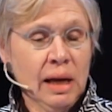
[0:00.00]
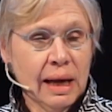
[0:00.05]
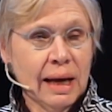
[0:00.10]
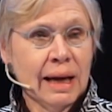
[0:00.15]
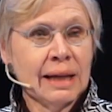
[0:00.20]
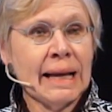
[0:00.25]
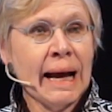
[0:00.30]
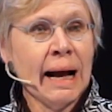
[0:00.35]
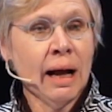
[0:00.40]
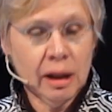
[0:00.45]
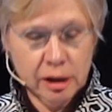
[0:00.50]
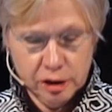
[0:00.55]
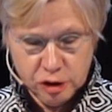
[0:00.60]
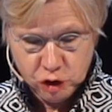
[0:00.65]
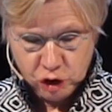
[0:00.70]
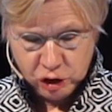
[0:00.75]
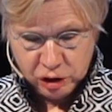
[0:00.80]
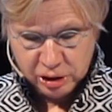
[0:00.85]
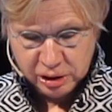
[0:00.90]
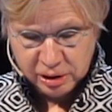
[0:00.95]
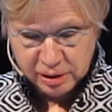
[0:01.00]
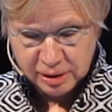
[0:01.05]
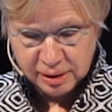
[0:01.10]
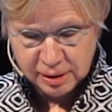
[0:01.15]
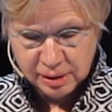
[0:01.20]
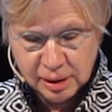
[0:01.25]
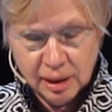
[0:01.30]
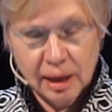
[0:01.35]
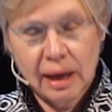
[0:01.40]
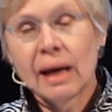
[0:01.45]

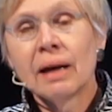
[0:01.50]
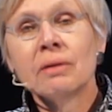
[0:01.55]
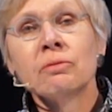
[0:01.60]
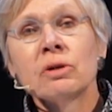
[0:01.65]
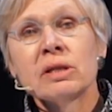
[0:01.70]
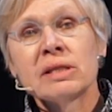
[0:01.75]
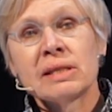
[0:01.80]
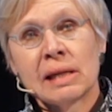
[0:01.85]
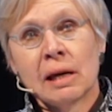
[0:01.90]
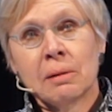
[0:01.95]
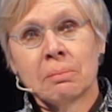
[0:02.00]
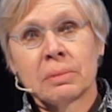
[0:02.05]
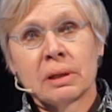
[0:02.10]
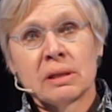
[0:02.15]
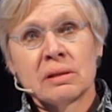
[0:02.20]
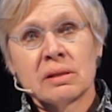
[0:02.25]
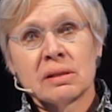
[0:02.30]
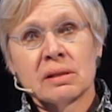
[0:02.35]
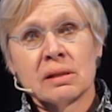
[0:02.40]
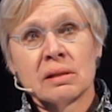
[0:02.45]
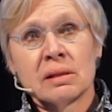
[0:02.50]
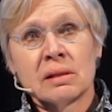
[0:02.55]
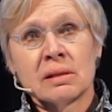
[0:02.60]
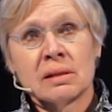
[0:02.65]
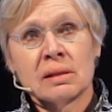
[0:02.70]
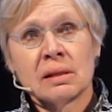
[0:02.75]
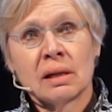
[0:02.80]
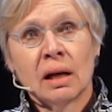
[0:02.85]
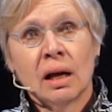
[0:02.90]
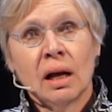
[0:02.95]
analogies, and
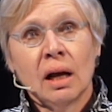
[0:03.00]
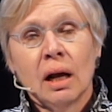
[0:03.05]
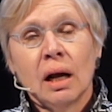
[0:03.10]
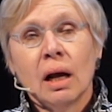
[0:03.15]
resemblances